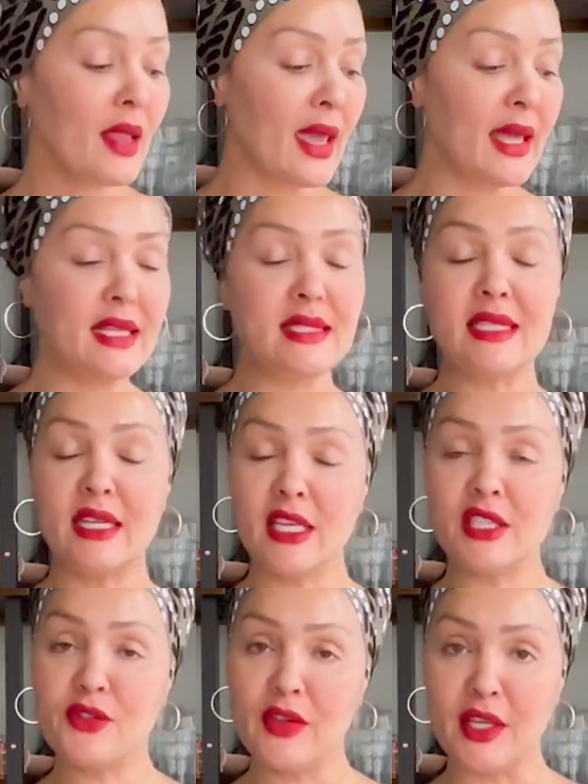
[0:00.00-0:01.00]
And in
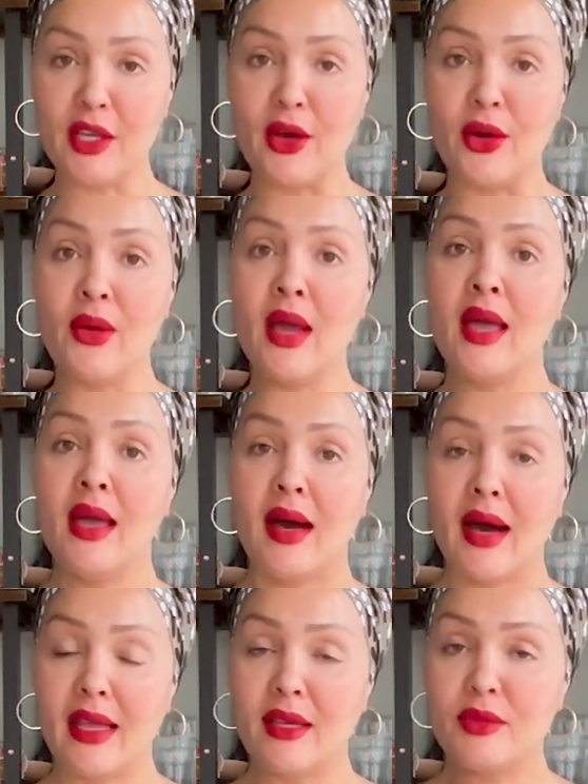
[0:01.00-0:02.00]
today's video,
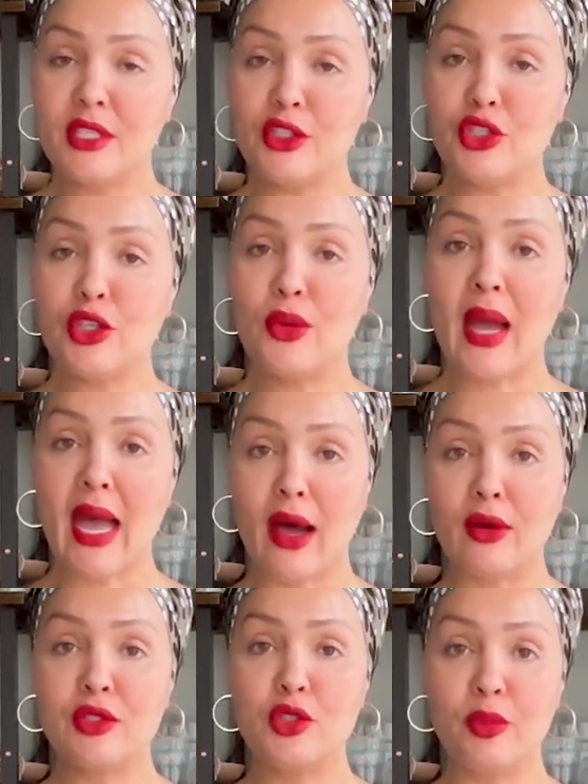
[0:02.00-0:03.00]
I am teaching you
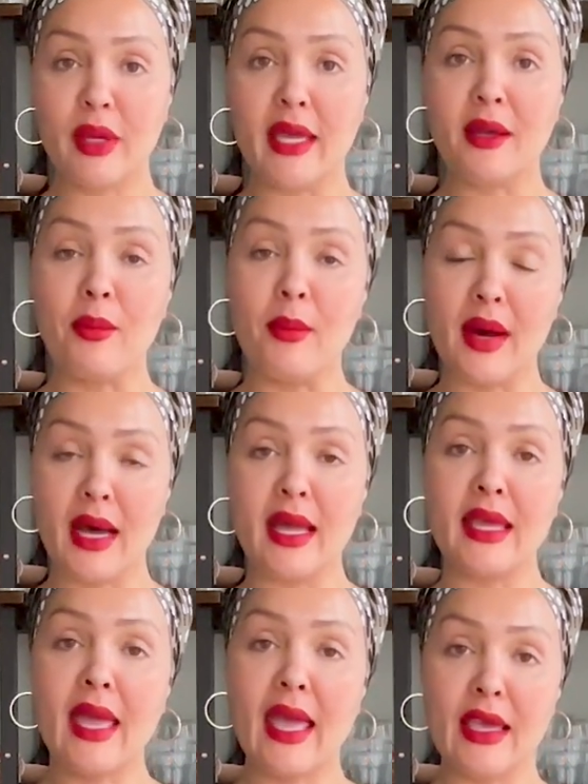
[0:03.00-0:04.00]
how to bake
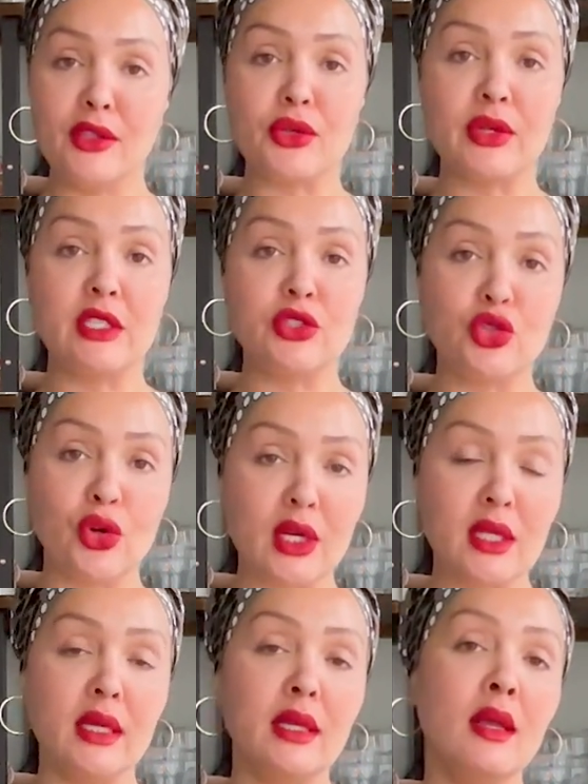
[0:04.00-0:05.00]
my hazelnut
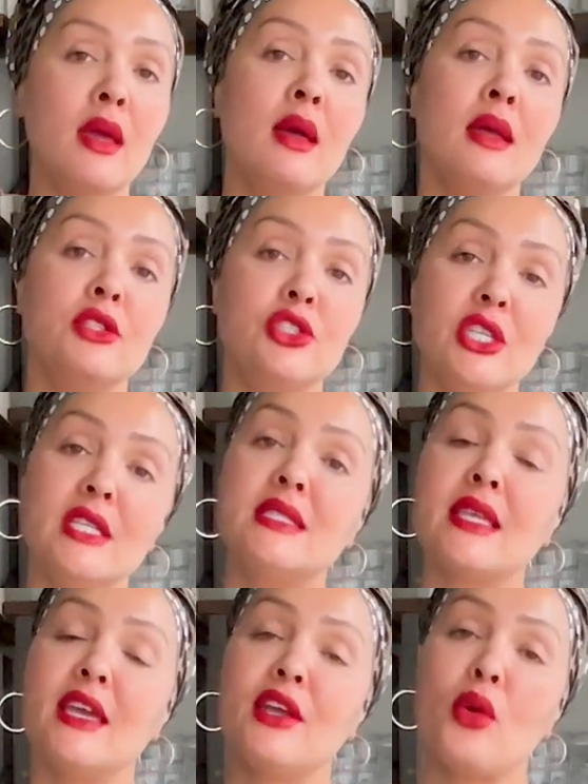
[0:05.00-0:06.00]
chocolate
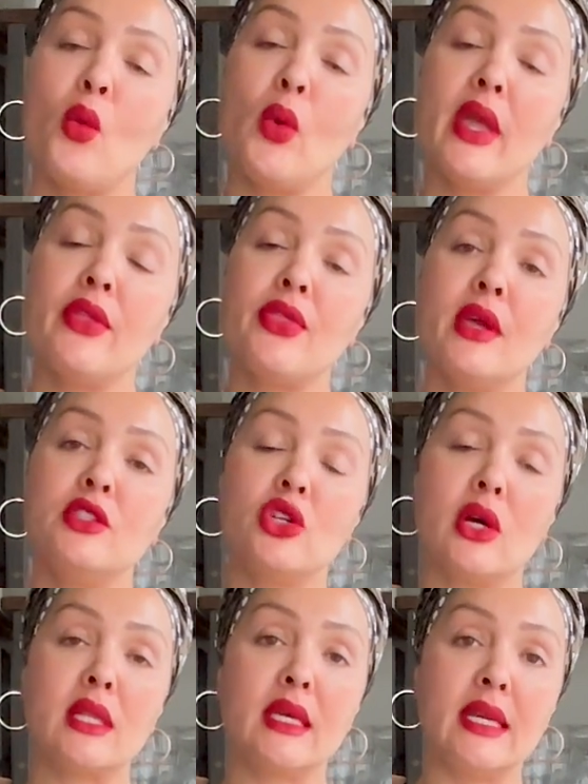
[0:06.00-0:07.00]
cheesecake with
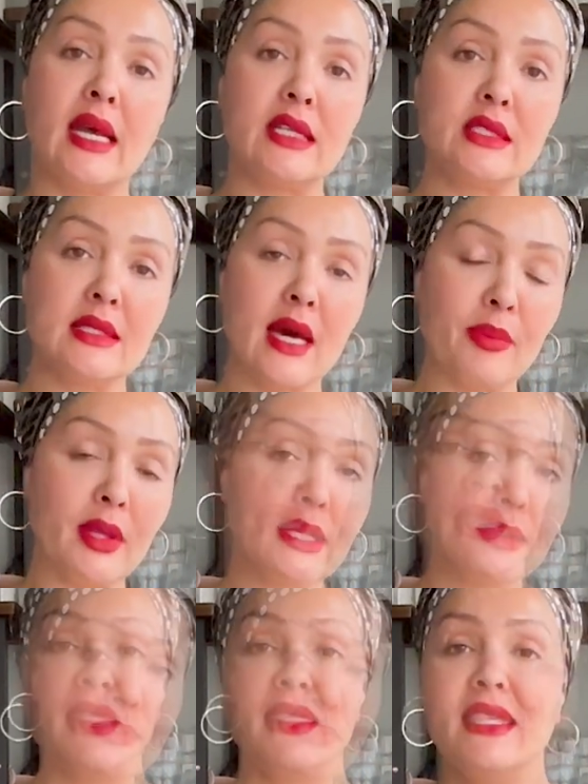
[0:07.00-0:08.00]
chocolate ganache topping.
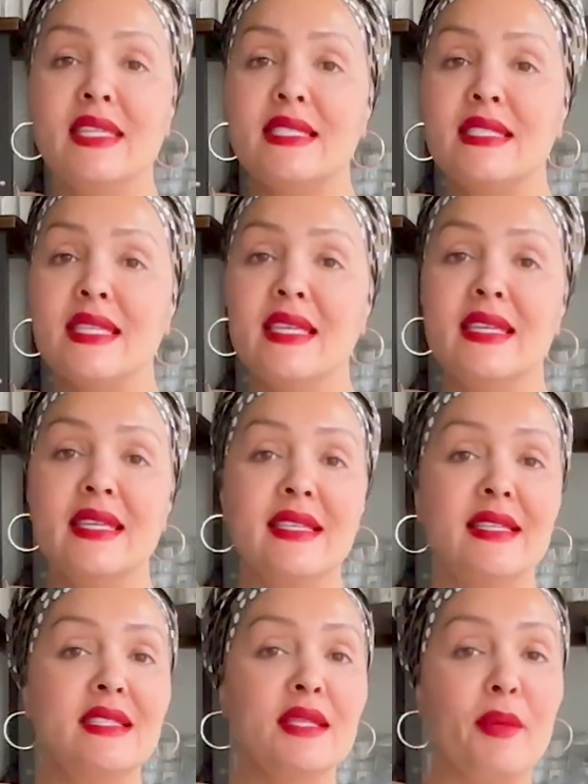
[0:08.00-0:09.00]
This
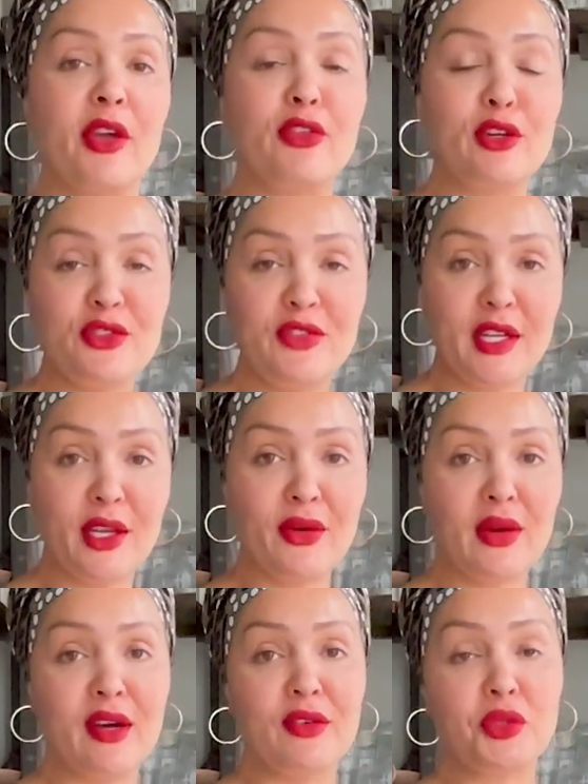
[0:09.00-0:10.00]
is my first video
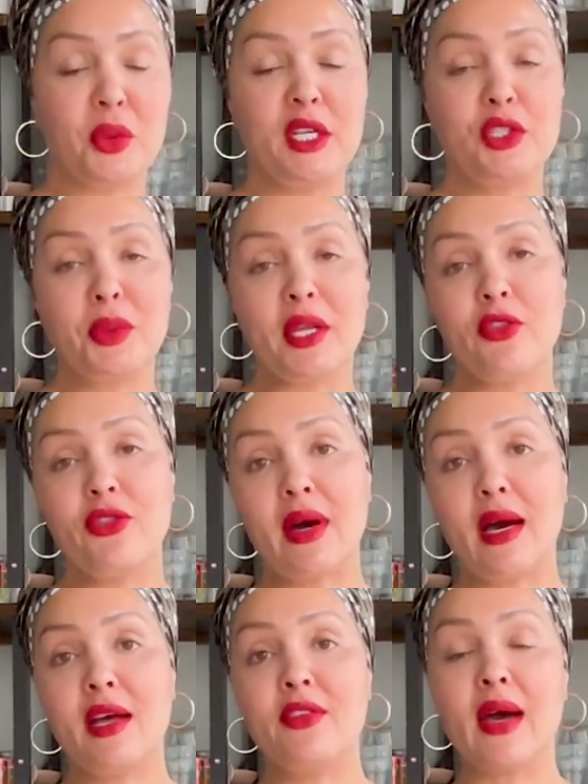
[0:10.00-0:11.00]
of
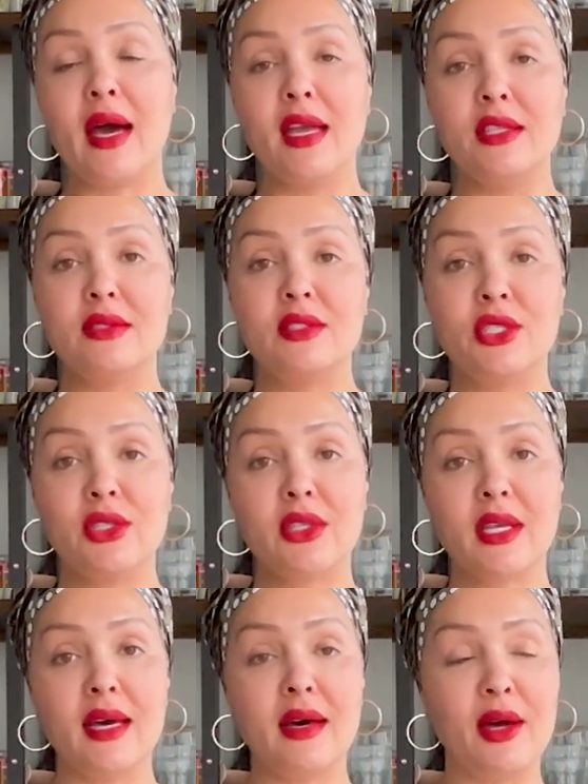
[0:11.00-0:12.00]
2025. I
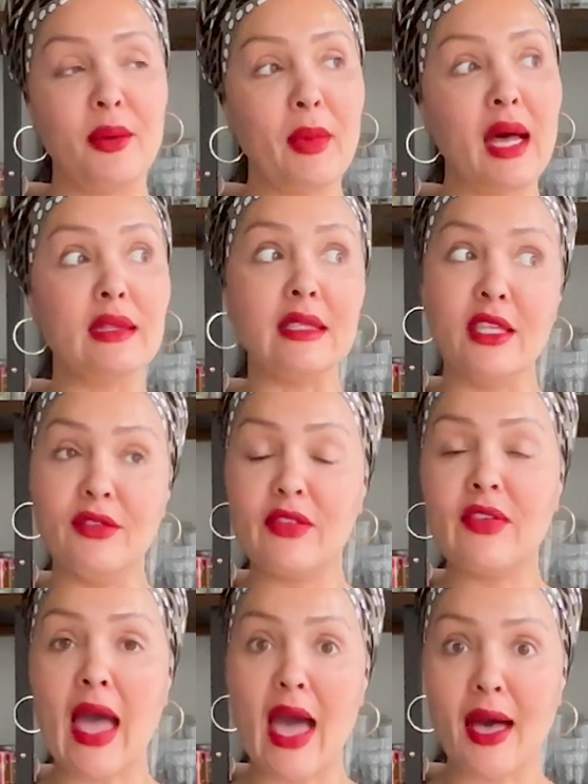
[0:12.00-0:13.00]
took a leave of
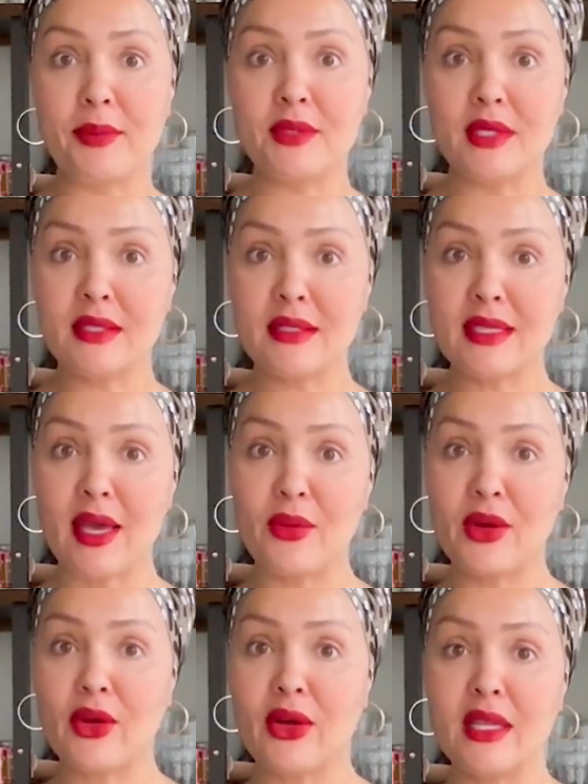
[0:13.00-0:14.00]
absence, I
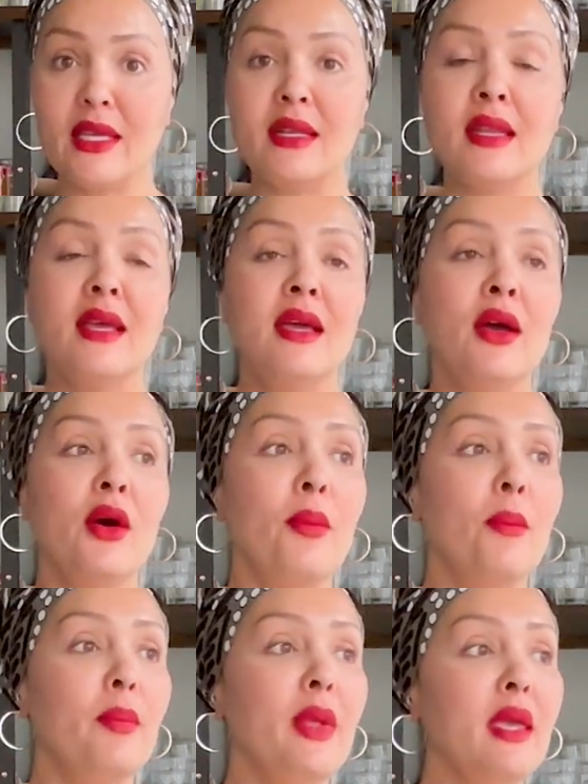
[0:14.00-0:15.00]
would call it,
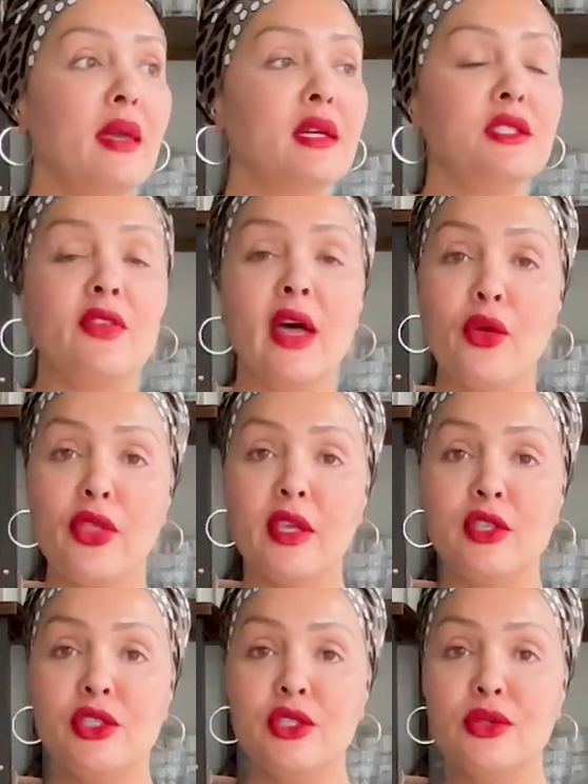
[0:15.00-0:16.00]
because of health
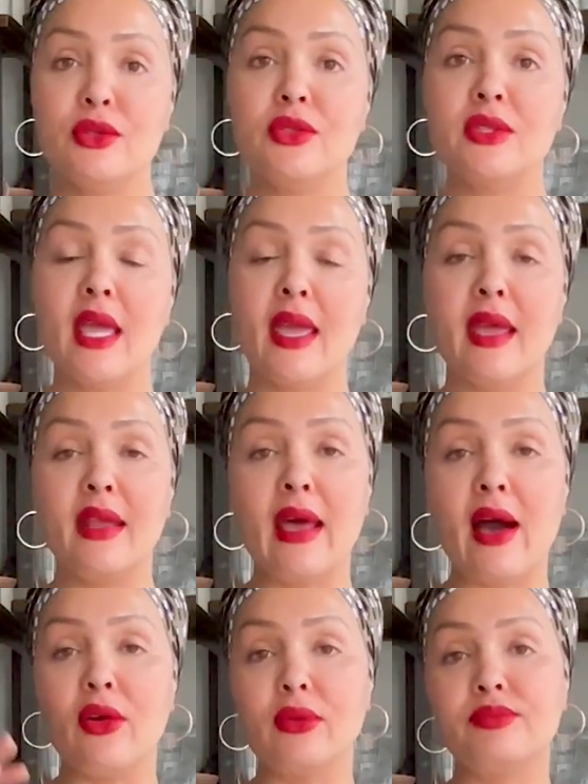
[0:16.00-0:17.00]
issues, and
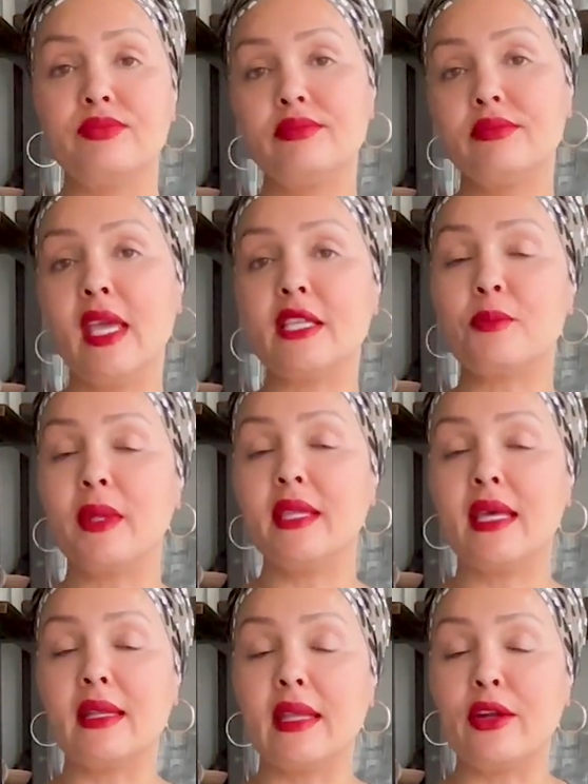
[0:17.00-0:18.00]
I'll explain
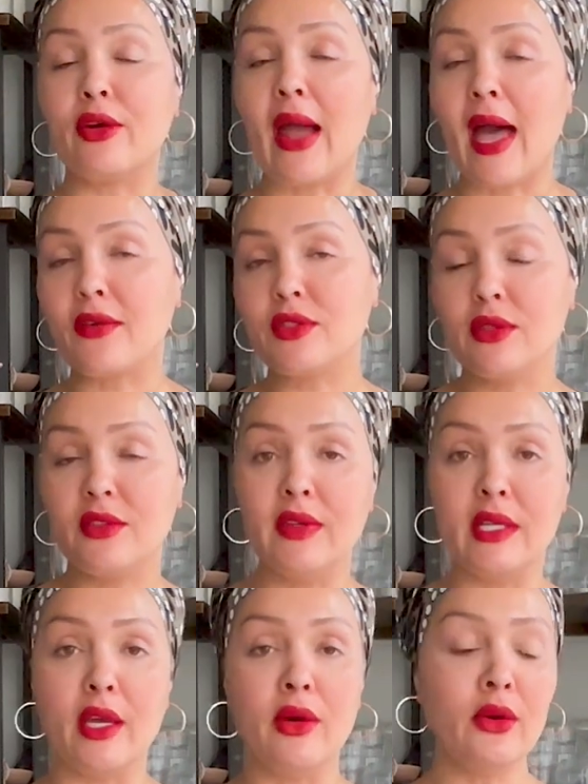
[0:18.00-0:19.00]
that later after the
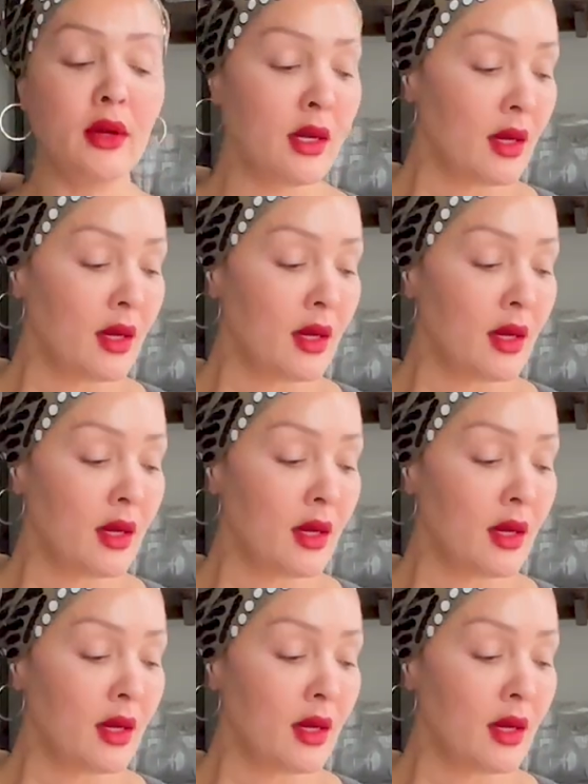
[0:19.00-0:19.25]
video.